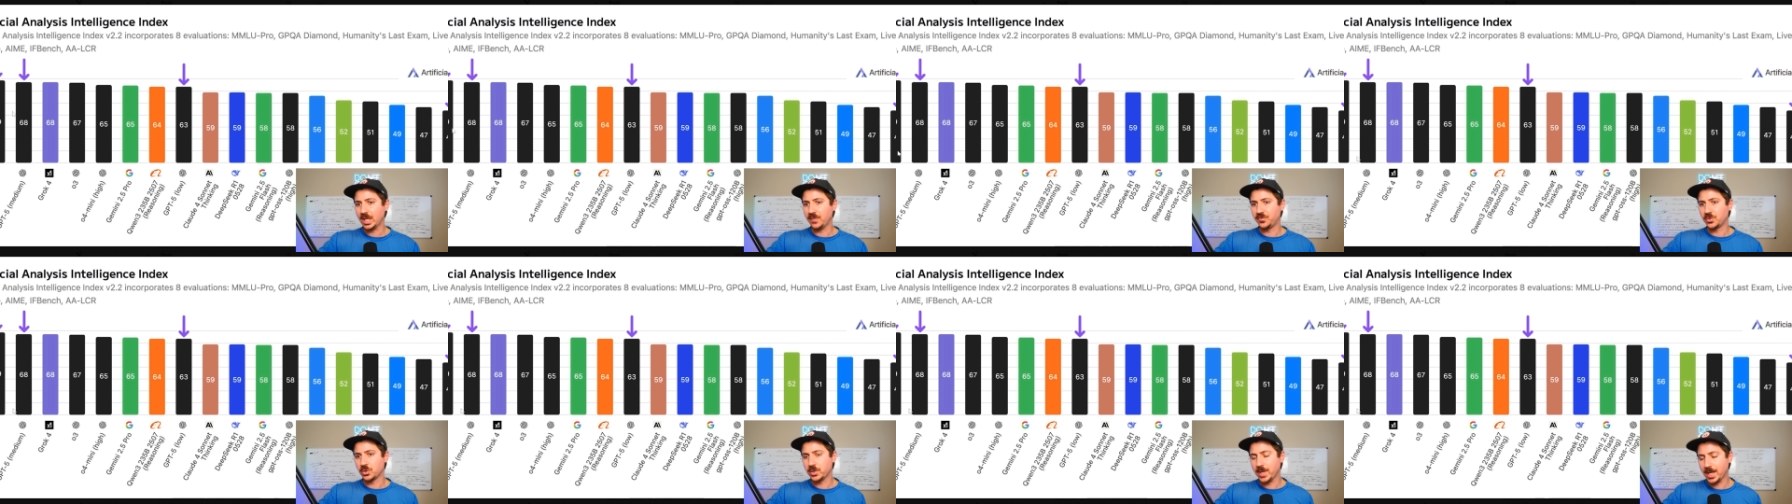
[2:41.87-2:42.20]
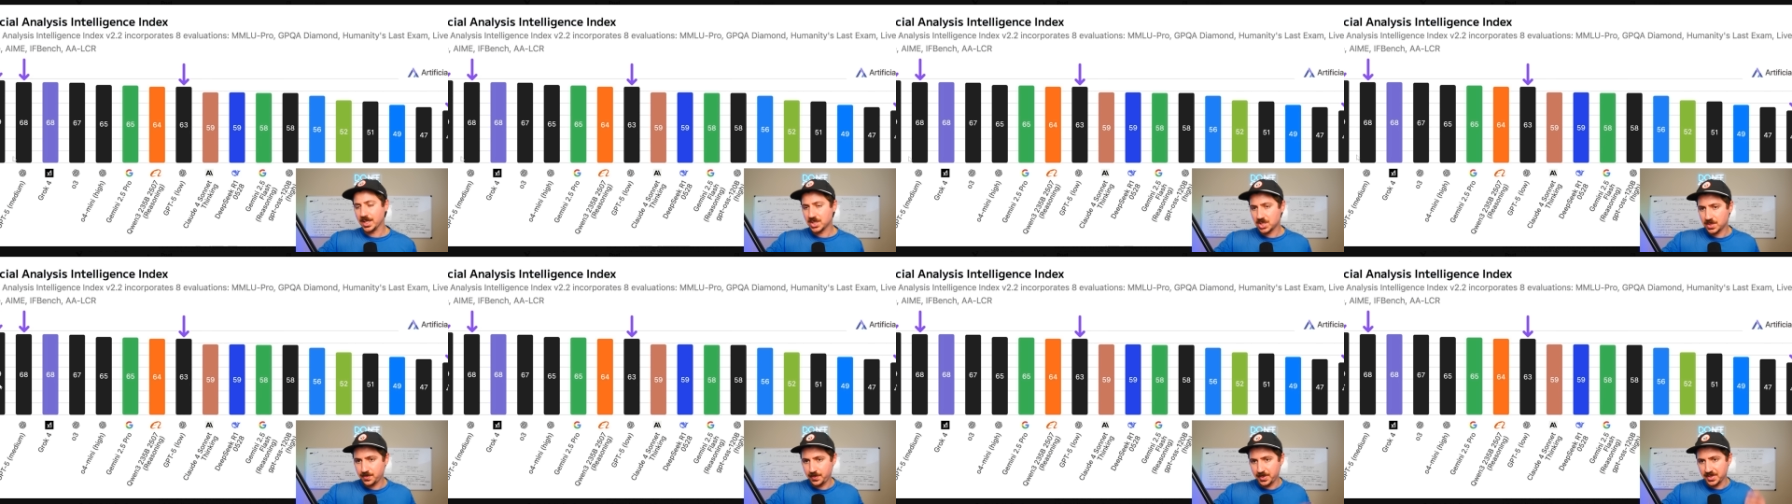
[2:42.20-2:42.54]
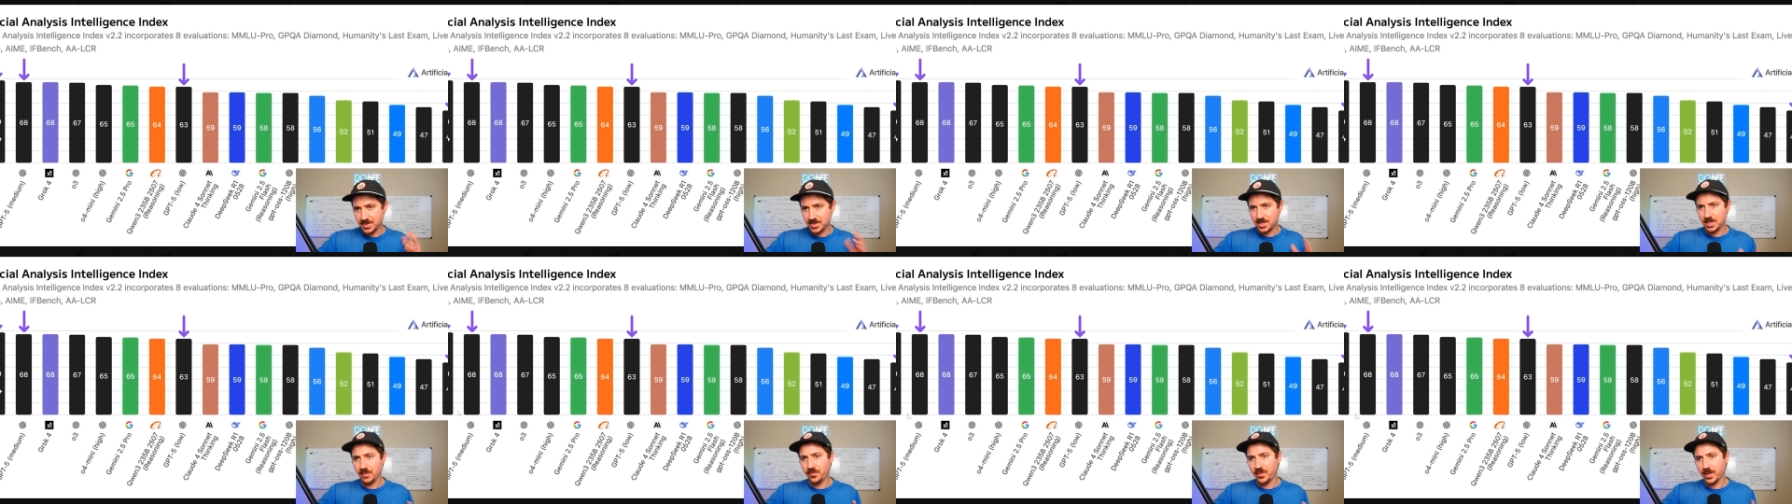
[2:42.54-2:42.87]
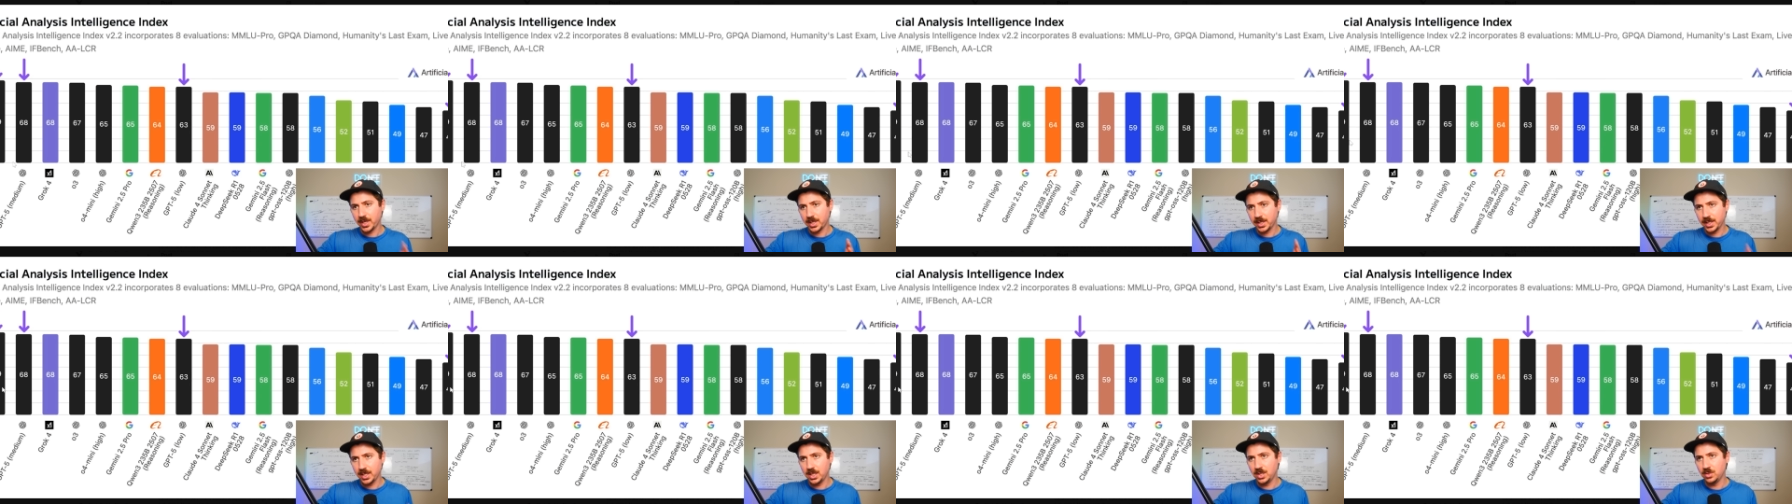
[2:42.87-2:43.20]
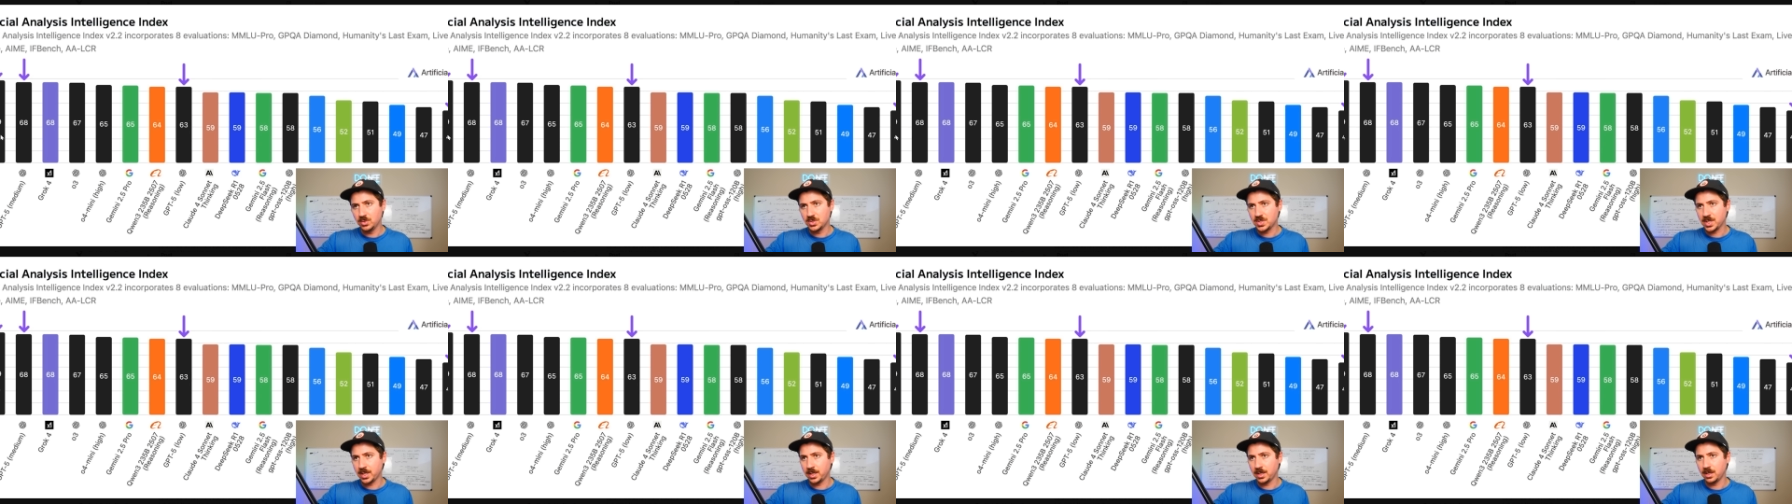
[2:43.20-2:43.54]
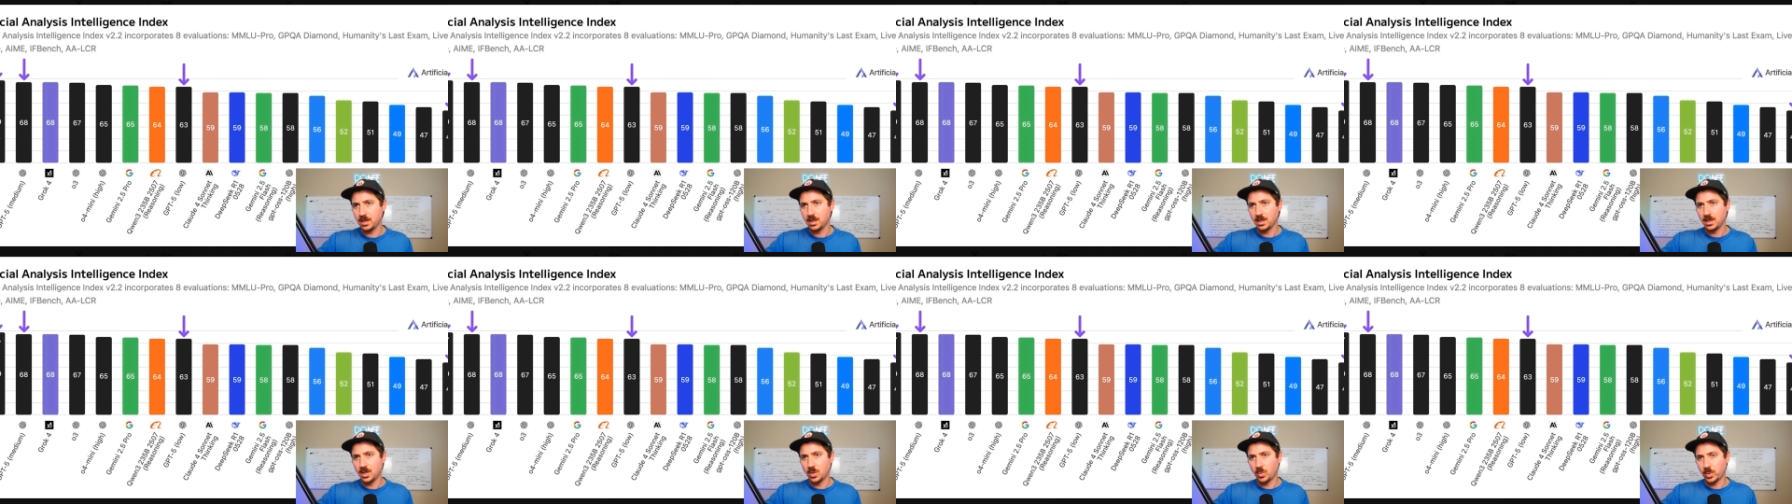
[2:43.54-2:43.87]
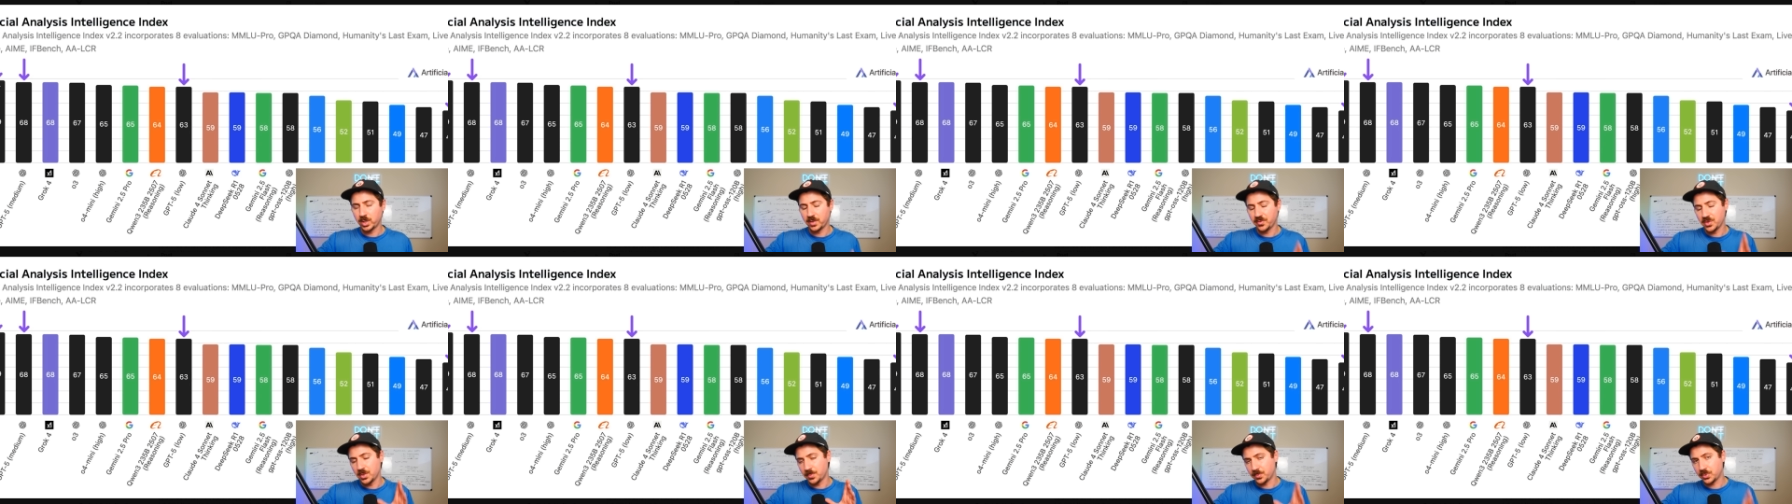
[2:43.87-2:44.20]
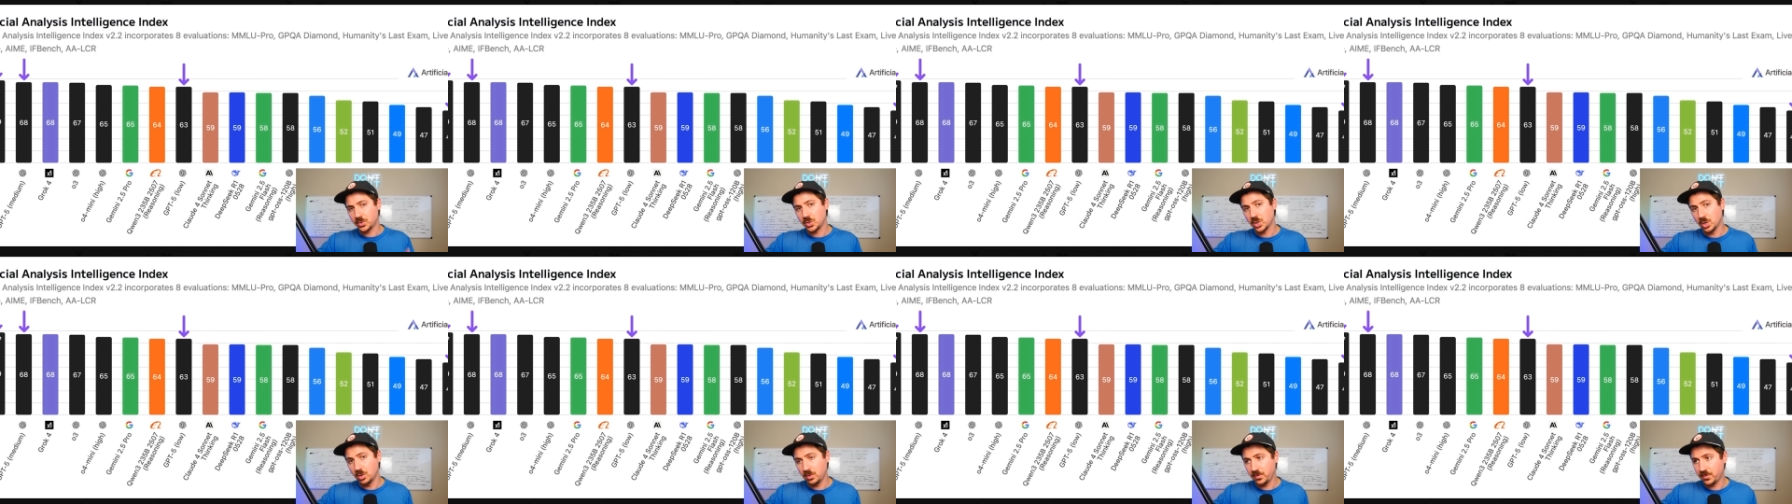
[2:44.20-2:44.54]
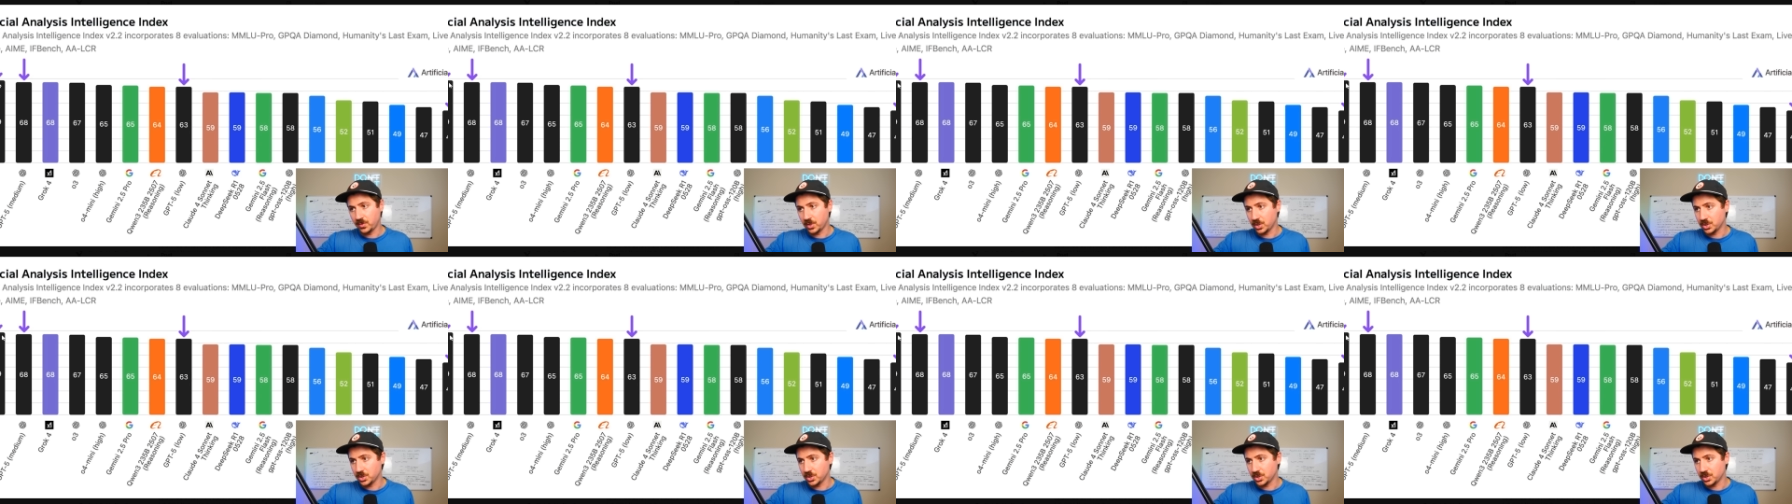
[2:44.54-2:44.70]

if you're not specifically using one of the pro